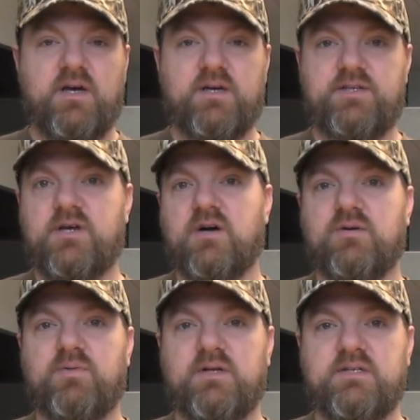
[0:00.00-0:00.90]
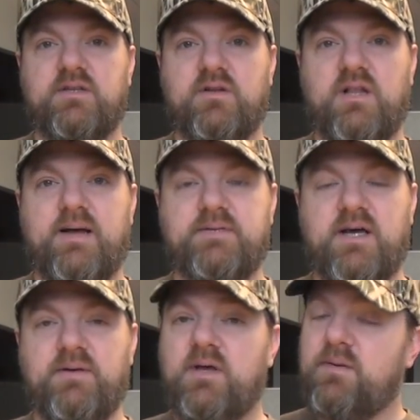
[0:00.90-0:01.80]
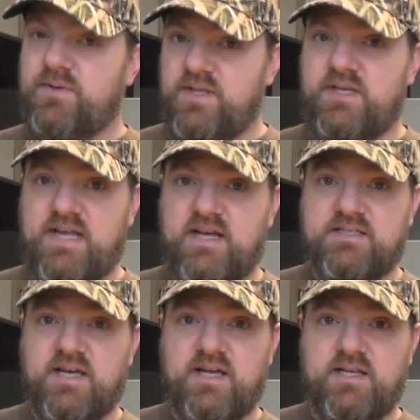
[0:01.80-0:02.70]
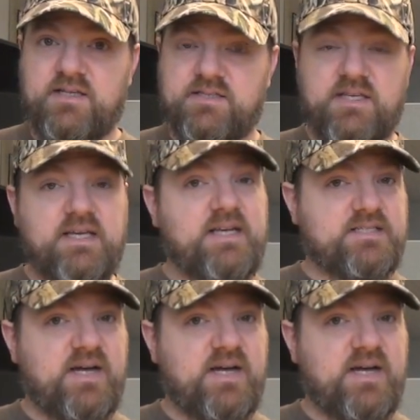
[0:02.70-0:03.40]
uh, the dongle plugged into their laptop. But then the downside is it's